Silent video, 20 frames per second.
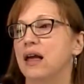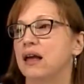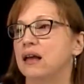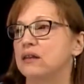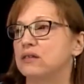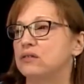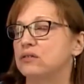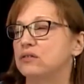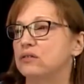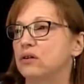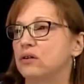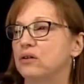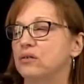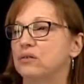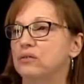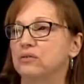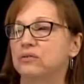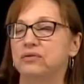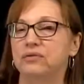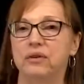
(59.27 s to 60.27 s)
And
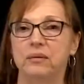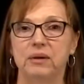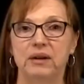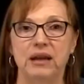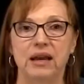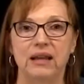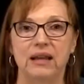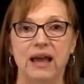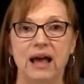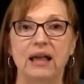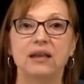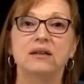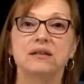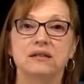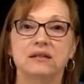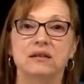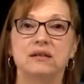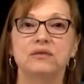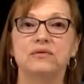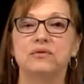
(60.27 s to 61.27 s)
so from an
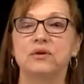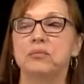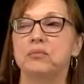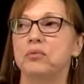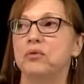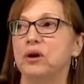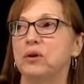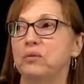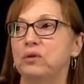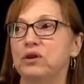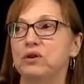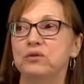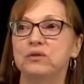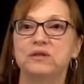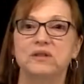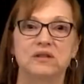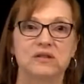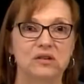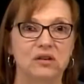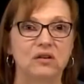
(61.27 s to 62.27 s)
analysis viewpoint, we
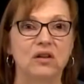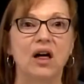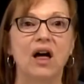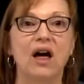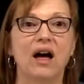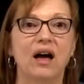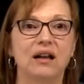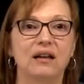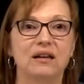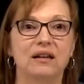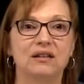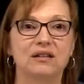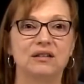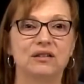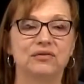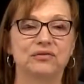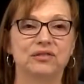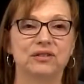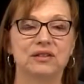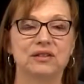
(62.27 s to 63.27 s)
use this a lot in
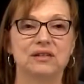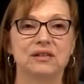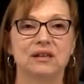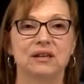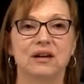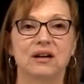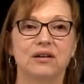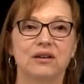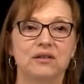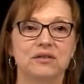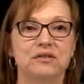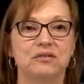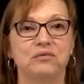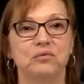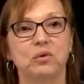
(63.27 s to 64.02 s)
different scenarios